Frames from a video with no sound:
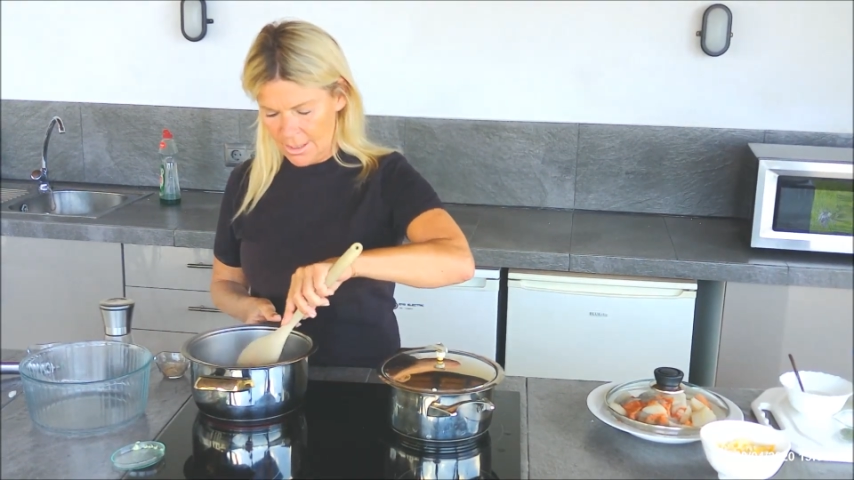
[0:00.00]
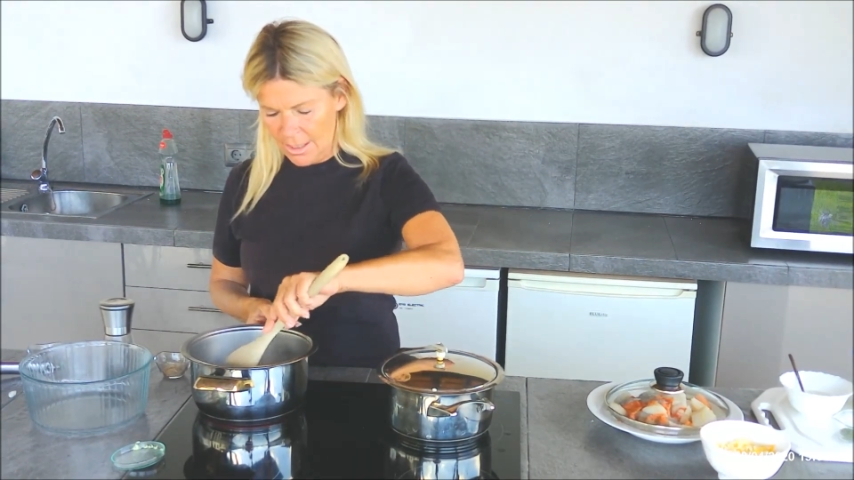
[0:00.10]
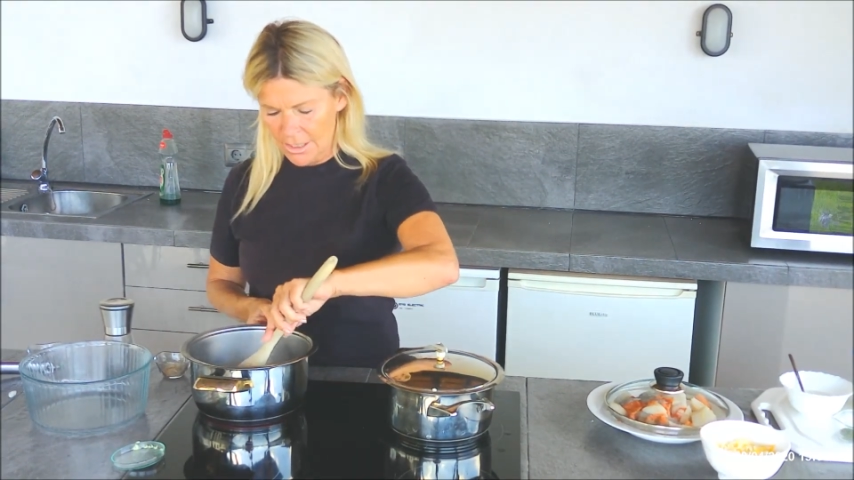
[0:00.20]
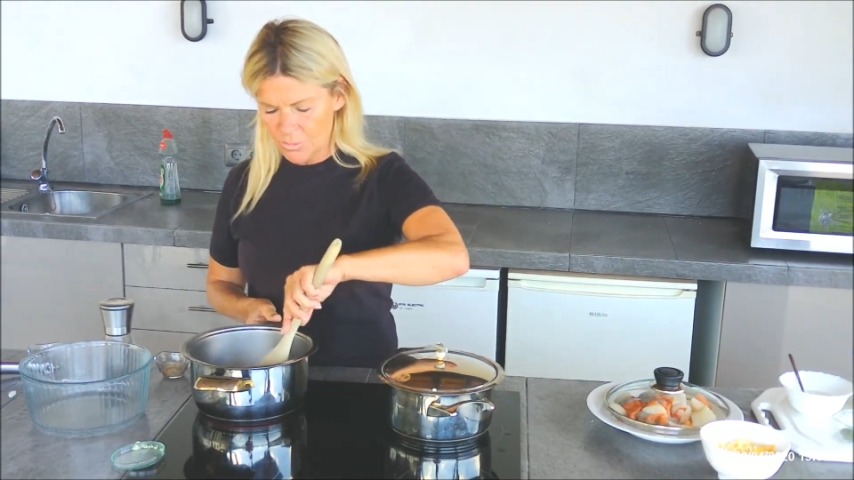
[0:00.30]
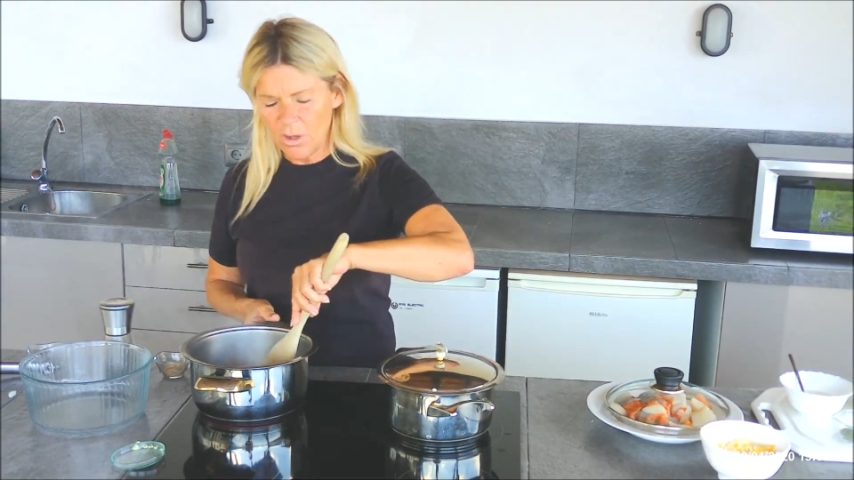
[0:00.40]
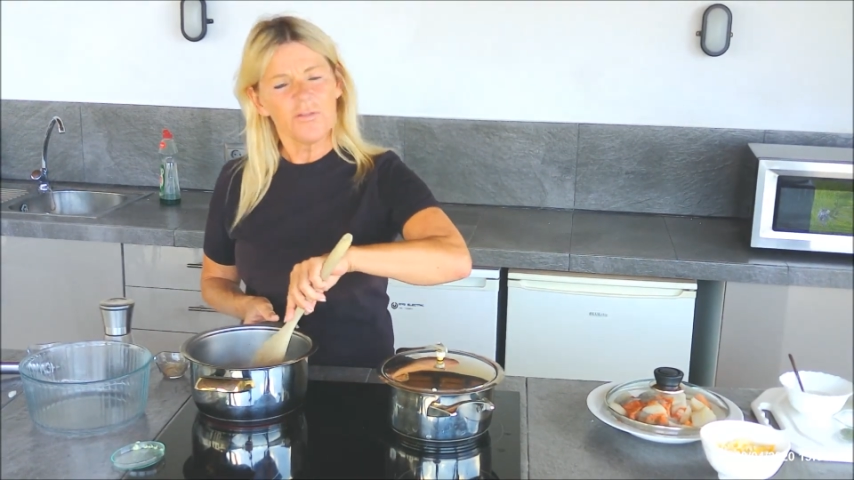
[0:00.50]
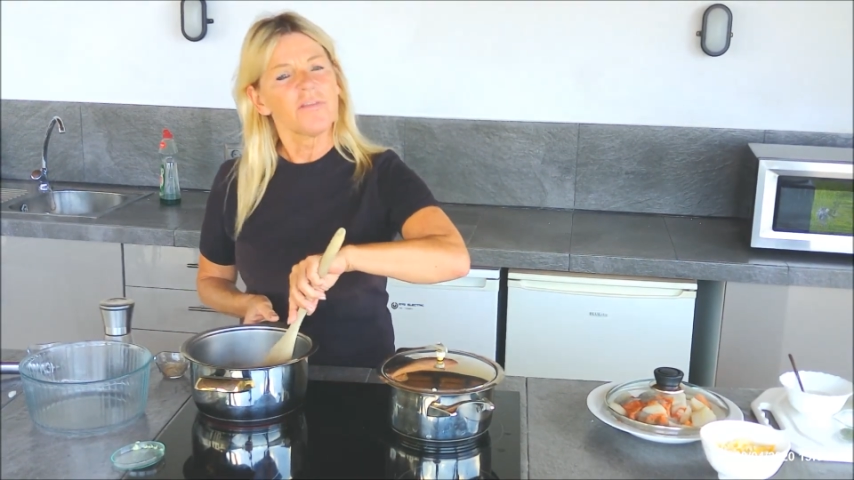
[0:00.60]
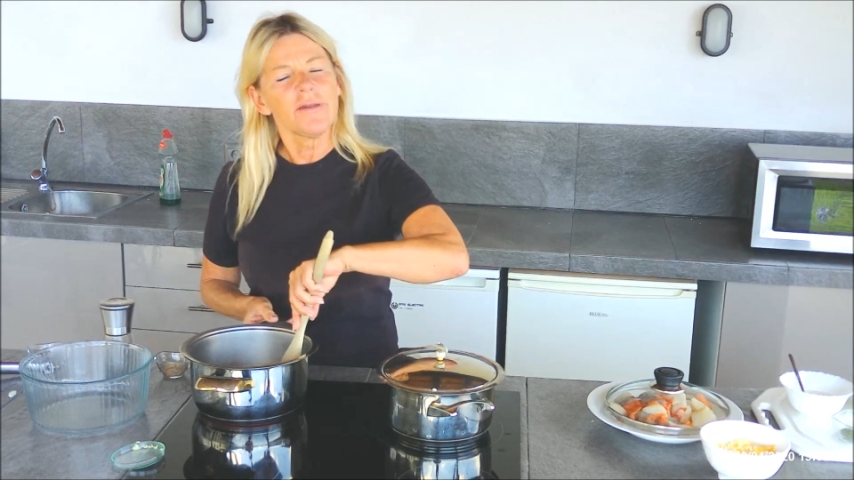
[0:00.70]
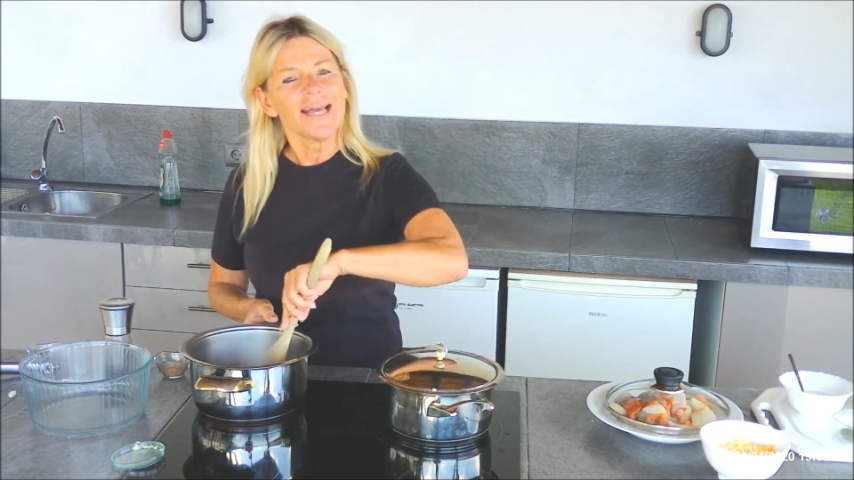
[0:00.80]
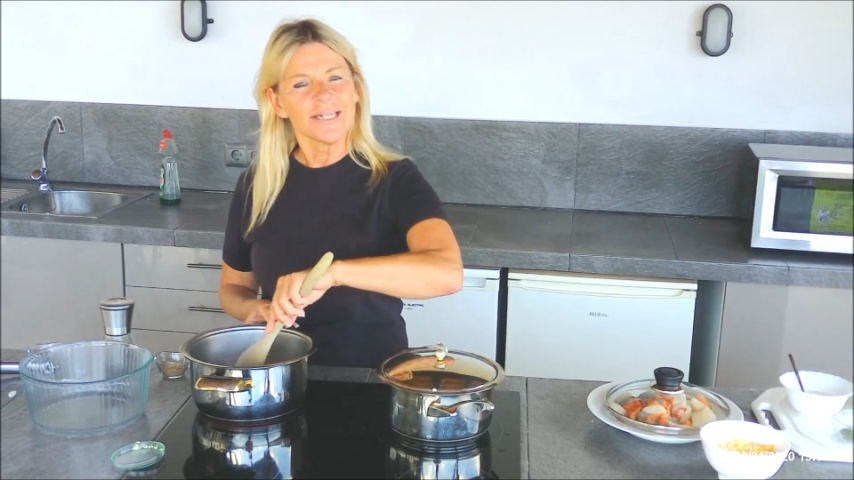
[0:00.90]
And rather
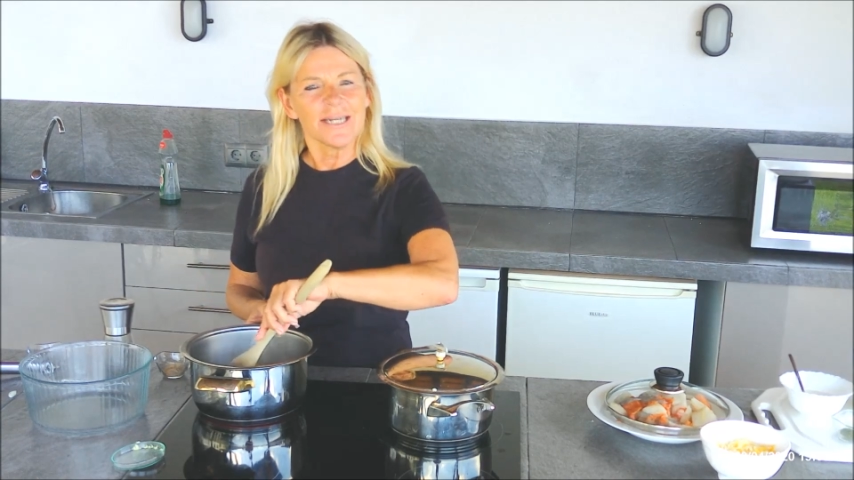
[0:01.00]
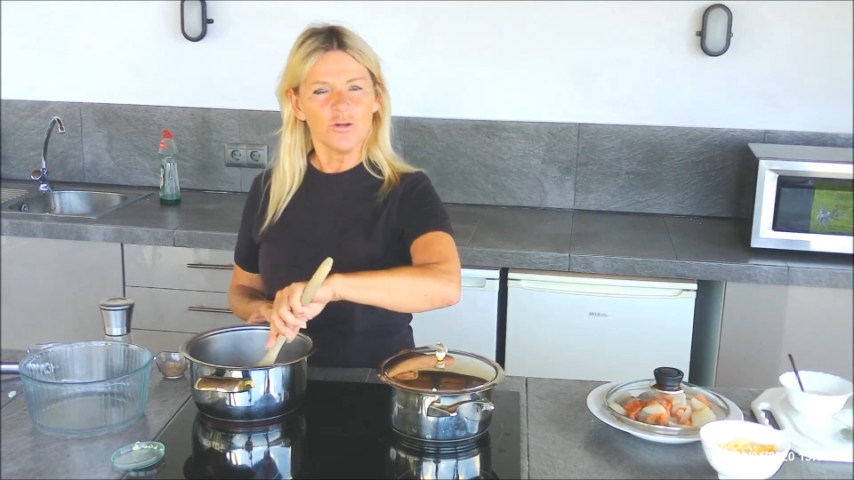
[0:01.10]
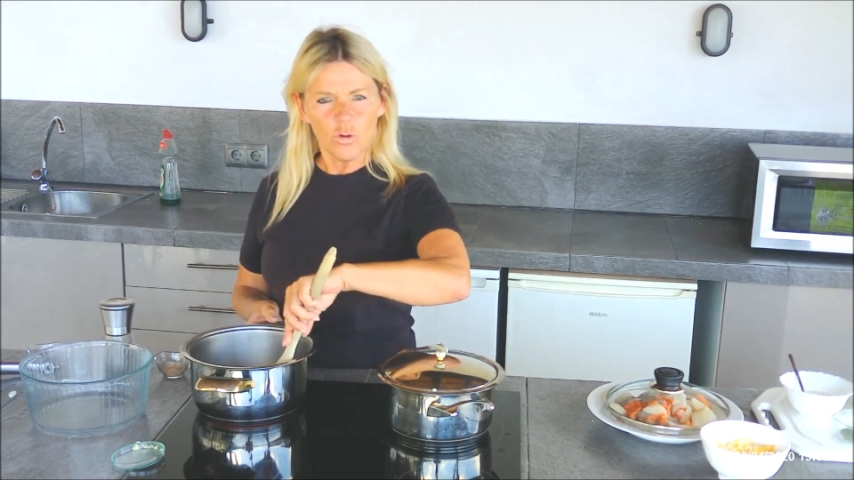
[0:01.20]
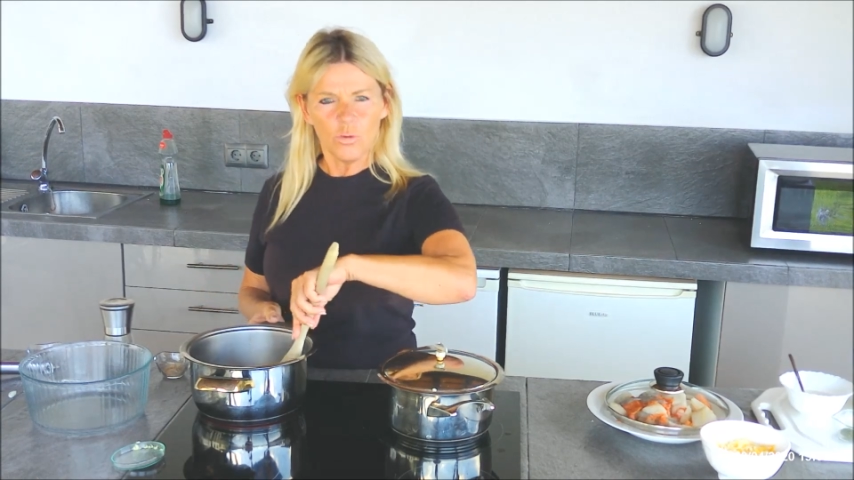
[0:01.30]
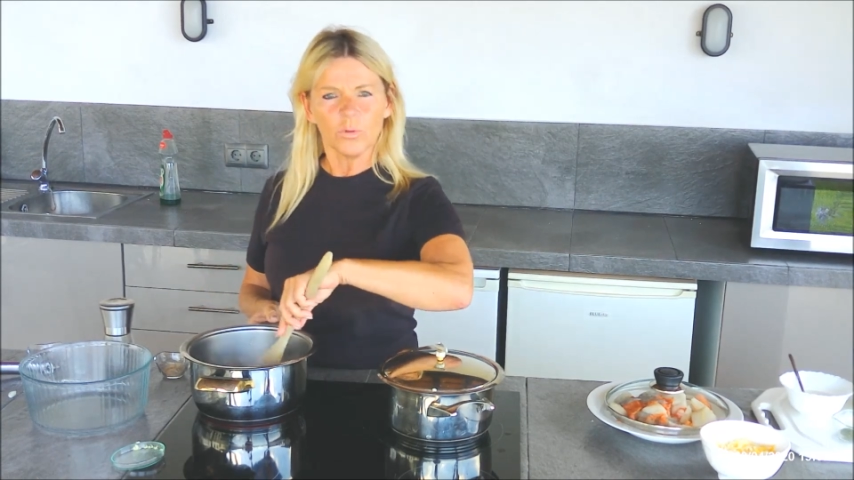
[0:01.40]
than adding normal